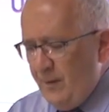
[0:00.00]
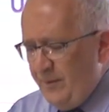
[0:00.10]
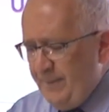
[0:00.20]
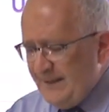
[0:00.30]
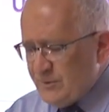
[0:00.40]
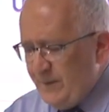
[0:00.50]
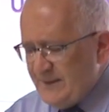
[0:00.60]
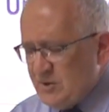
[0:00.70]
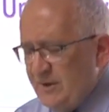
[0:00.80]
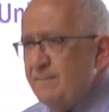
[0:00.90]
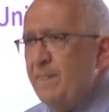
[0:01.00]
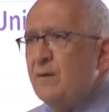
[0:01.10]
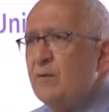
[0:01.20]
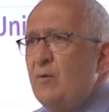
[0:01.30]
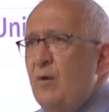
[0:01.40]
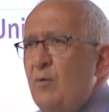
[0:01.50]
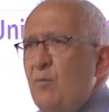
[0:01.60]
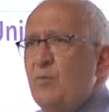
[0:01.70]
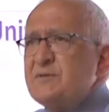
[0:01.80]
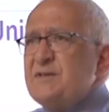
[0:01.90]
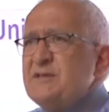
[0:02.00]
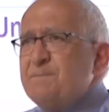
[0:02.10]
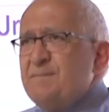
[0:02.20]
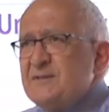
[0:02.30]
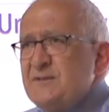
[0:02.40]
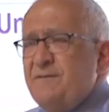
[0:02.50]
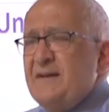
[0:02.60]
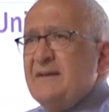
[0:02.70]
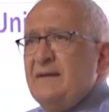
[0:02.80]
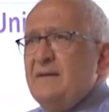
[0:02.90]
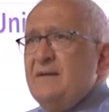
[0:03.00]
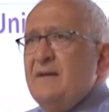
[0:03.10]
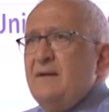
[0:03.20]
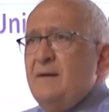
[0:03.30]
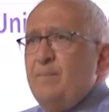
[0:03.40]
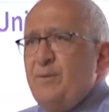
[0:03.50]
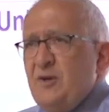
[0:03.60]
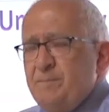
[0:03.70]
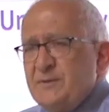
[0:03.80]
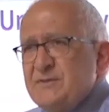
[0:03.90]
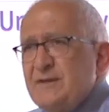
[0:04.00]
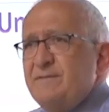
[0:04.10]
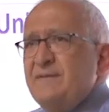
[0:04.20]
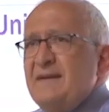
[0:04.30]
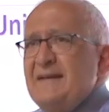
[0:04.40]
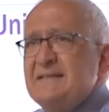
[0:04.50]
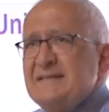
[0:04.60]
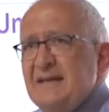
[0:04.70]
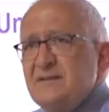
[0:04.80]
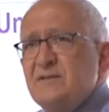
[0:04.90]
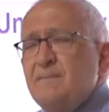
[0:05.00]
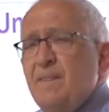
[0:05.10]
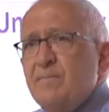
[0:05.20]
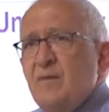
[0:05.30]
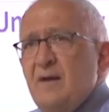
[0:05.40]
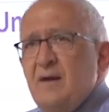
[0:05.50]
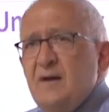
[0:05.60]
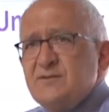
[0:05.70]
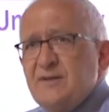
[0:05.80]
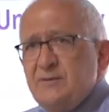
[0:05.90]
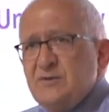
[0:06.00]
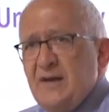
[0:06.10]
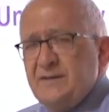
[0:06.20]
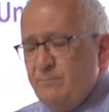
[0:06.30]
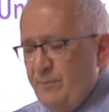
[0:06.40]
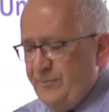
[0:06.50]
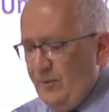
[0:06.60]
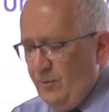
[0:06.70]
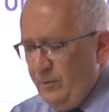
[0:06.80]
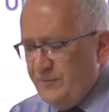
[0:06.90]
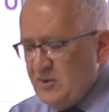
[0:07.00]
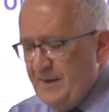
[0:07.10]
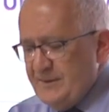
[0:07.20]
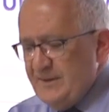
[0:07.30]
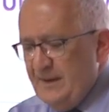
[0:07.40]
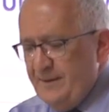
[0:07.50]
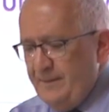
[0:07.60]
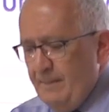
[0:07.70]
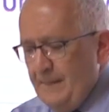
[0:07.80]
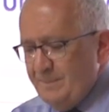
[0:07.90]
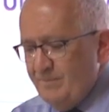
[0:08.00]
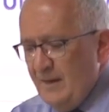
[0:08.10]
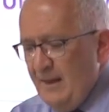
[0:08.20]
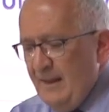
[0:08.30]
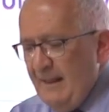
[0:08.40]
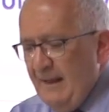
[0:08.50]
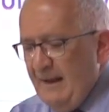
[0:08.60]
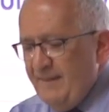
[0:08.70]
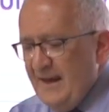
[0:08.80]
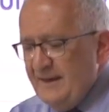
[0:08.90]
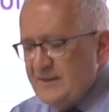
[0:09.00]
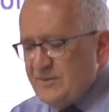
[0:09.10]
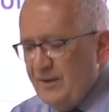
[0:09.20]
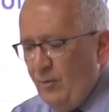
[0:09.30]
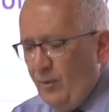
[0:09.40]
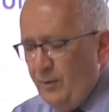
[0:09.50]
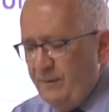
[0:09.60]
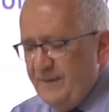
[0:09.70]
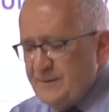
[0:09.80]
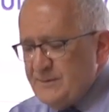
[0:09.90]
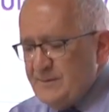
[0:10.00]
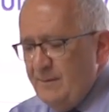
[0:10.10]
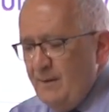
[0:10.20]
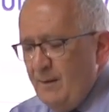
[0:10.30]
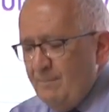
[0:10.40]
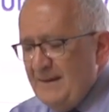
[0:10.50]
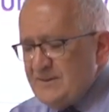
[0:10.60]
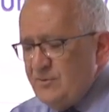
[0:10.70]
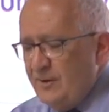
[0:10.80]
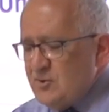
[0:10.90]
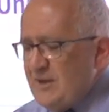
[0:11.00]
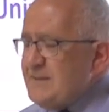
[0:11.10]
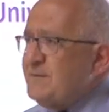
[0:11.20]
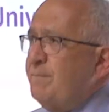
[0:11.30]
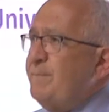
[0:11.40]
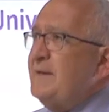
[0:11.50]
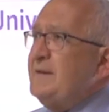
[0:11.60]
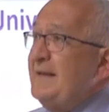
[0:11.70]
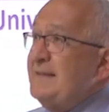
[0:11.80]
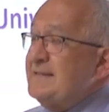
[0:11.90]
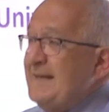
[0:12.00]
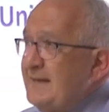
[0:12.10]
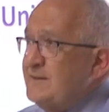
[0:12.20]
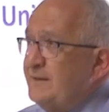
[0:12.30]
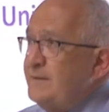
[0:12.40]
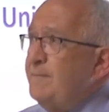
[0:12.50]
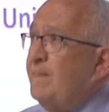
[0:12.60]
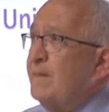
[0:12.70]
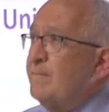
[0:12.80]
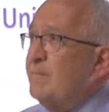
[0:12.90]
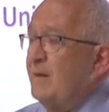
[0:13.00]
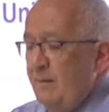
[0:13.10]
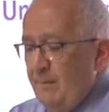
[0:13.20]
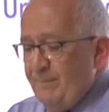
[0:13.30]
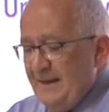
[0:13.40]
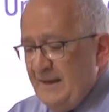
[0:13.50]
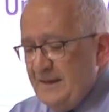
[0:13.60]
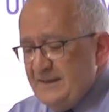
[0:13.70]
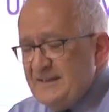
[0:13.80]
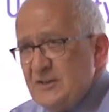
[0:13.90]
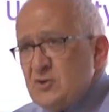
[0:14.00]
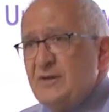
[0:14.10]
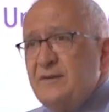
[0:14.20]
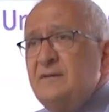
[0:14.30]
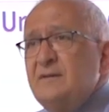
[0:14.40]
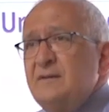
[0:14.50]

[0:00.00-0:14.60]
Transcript: The biggest question was the specific purposive intent associated with the law of genocide. And that is that all of this must not just have been intended, but in addition,